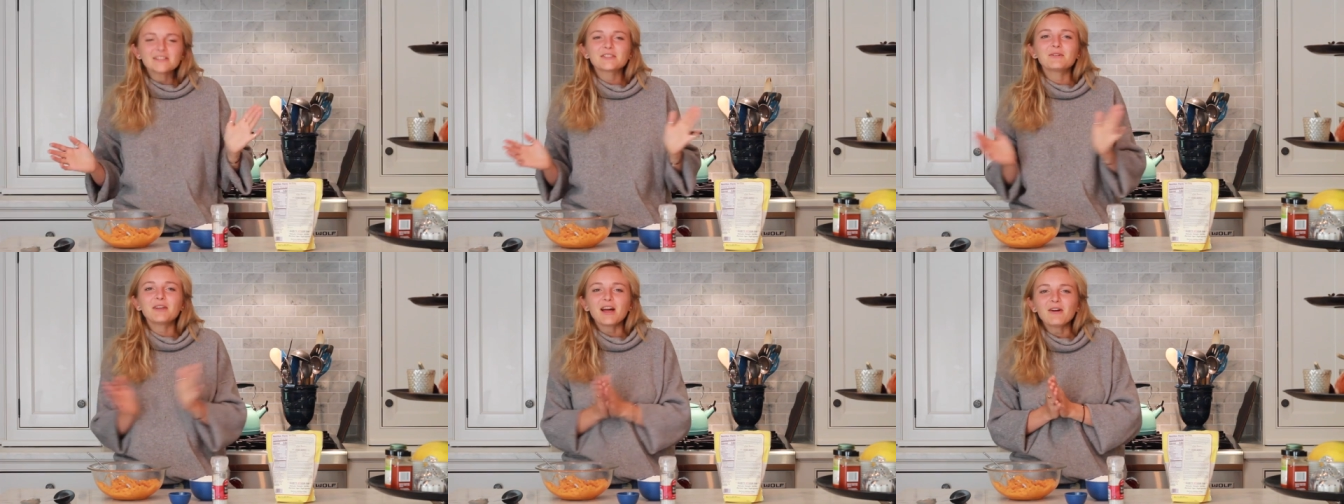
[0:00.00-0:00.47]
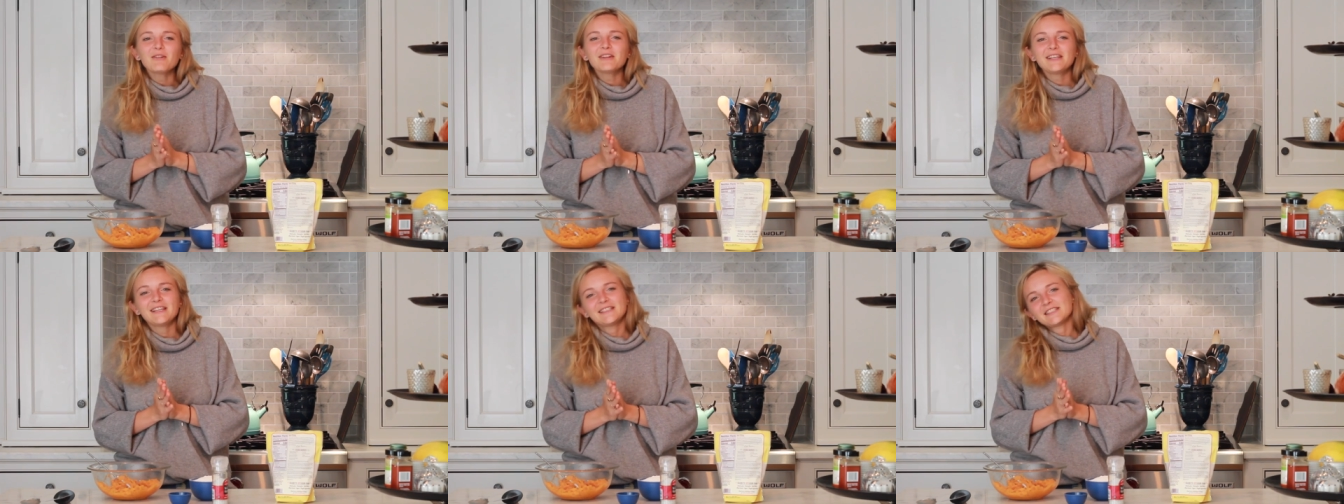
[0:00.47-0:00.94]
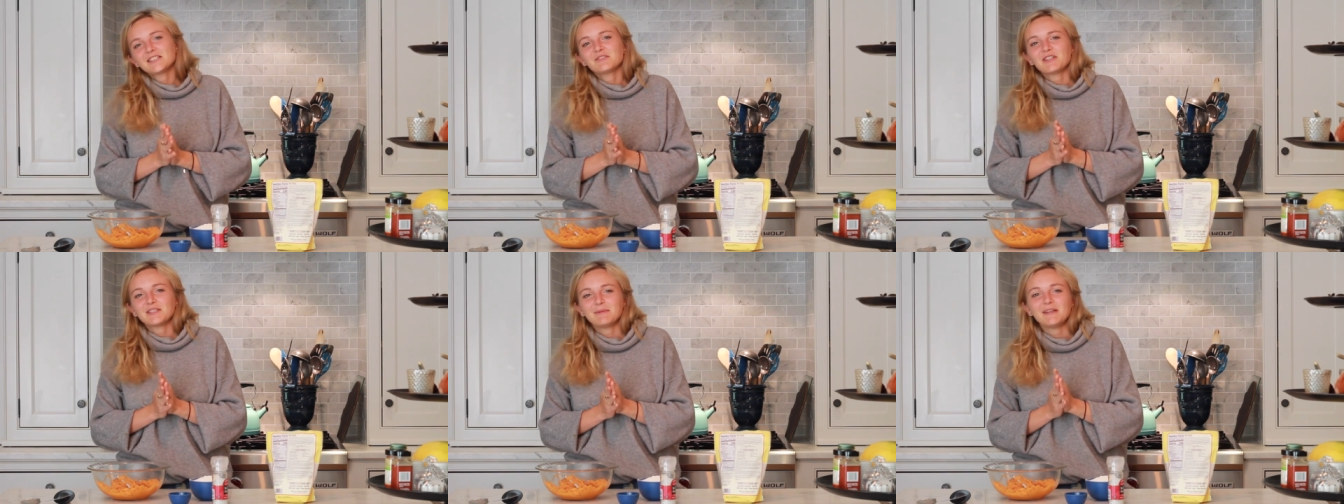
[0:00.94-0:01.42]
So not only is
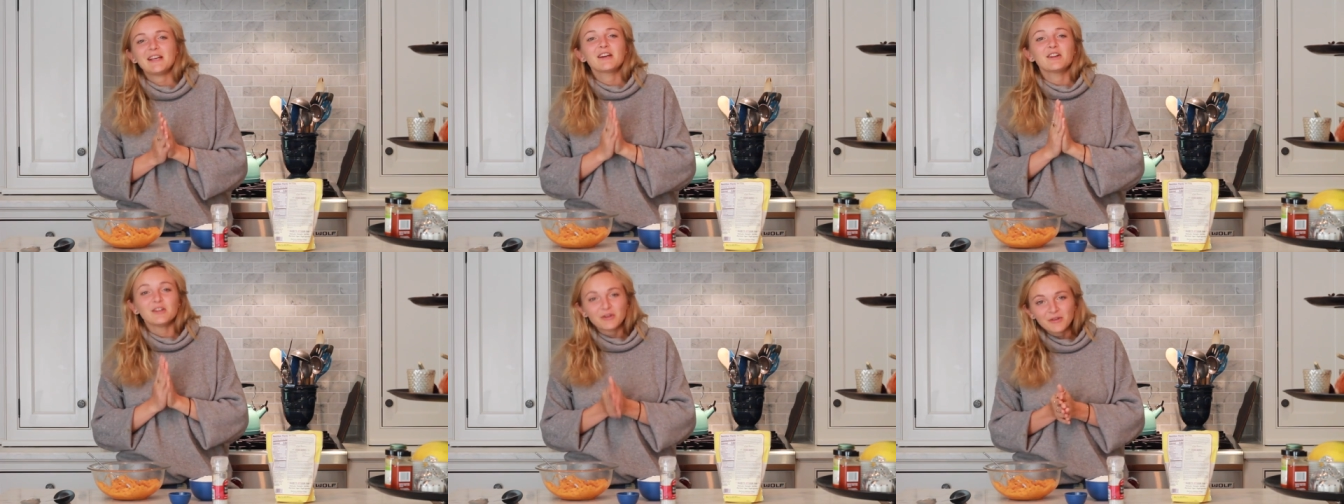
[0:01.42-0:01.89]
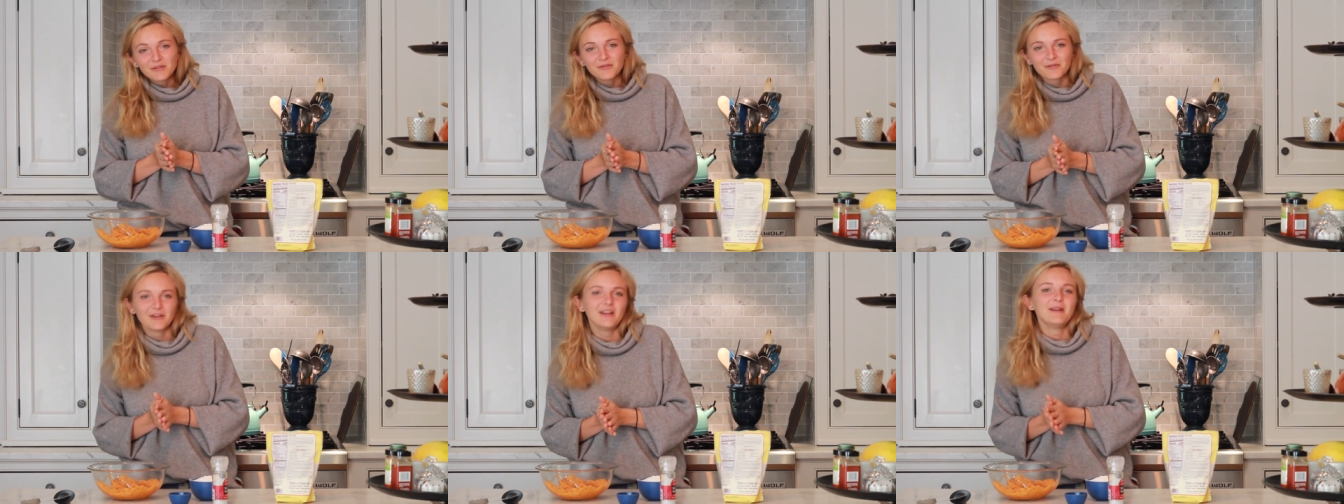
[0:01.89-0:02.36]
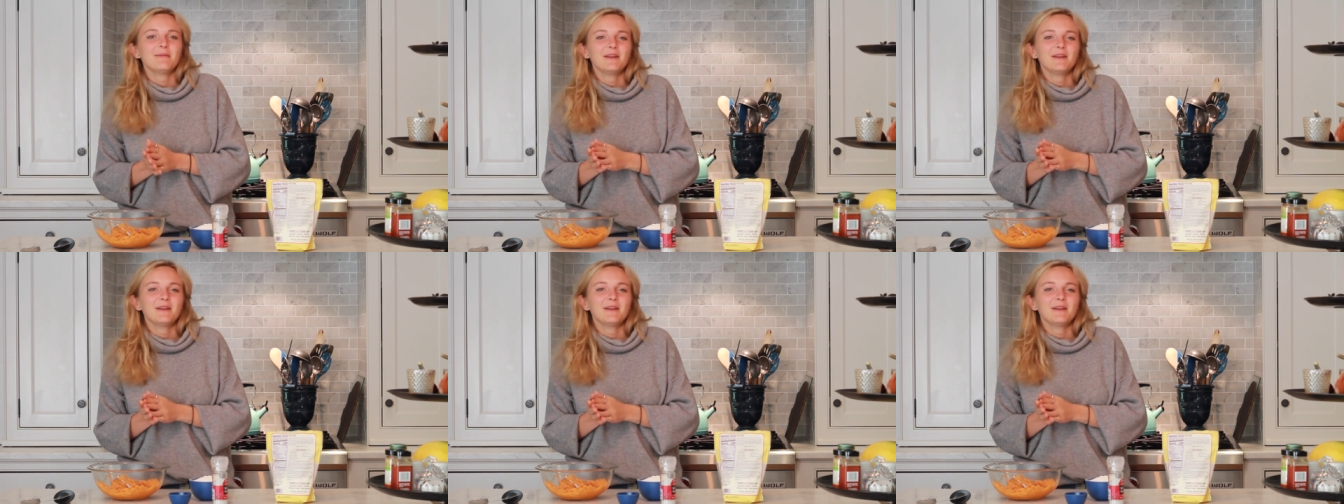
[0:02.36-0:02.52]
this recipe gluten-free,